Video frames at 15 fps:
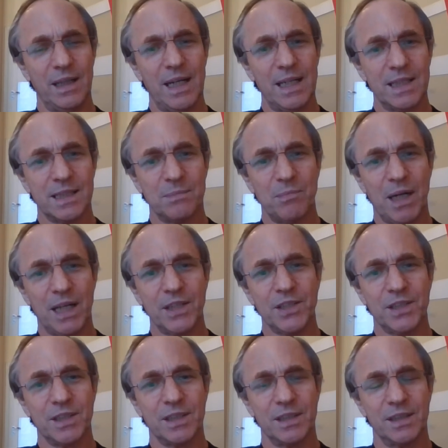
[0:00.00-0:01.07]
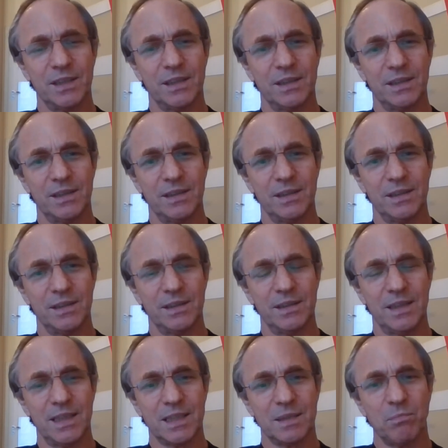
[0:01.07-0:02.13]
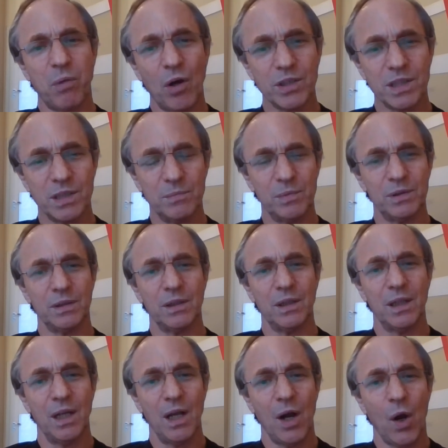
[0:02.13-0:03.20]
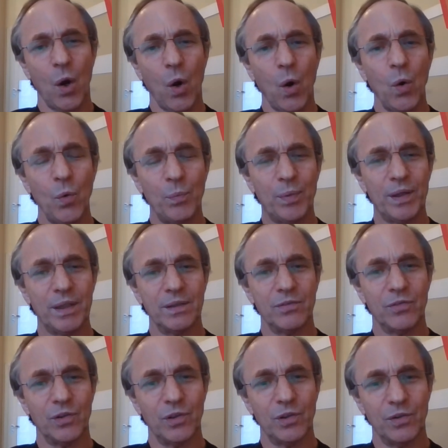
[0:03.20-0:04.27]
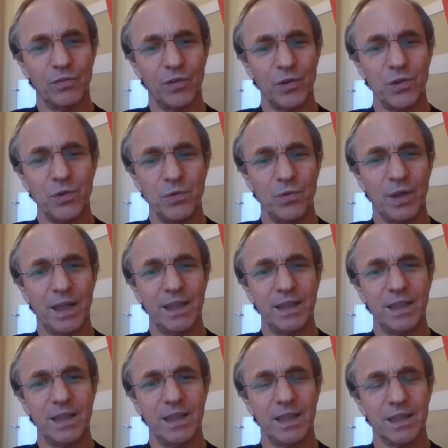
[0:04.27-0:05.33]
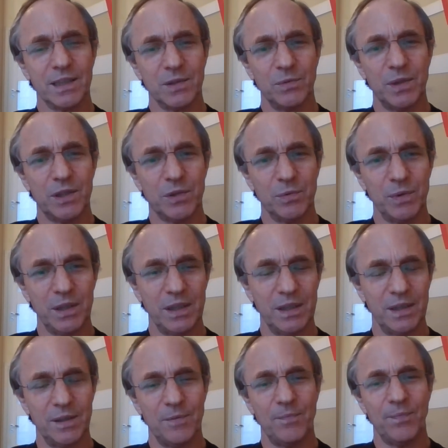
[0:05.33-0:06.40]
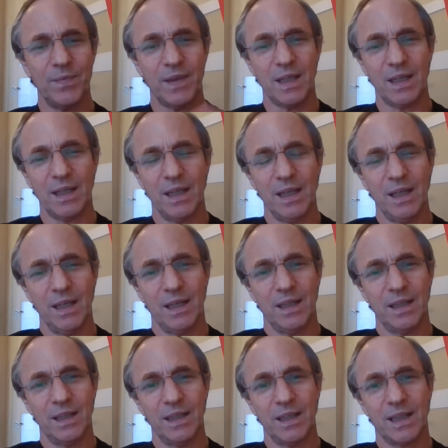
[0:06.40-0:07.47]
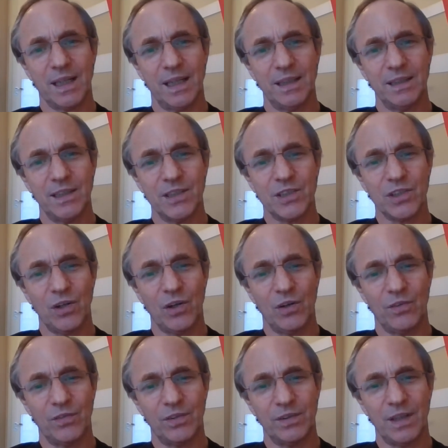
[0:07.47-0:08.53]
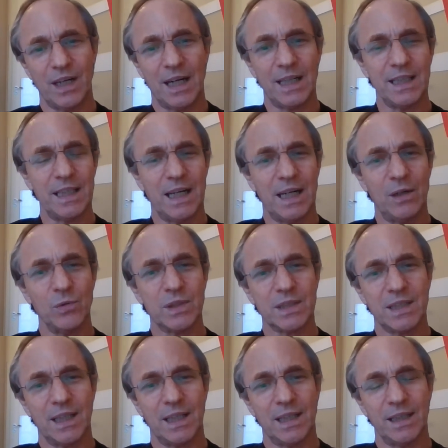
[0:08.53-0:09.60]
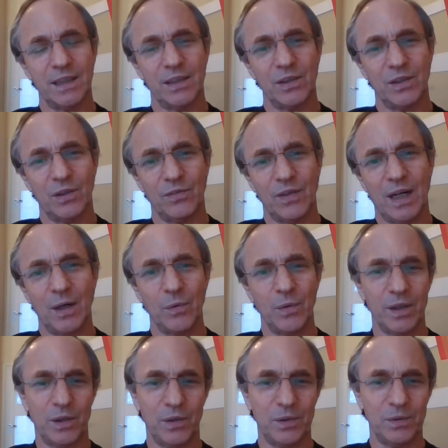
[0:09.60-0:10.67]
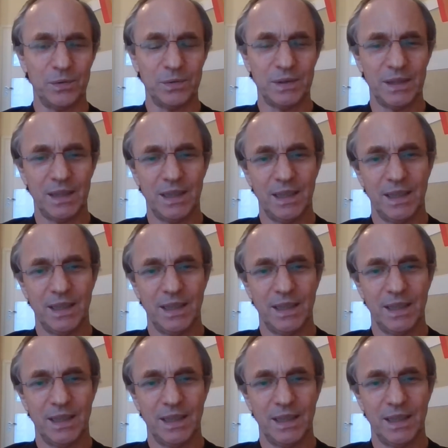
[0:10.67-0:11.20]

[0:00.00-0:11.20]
as much as possible open for new ideas which we can discover outside of our own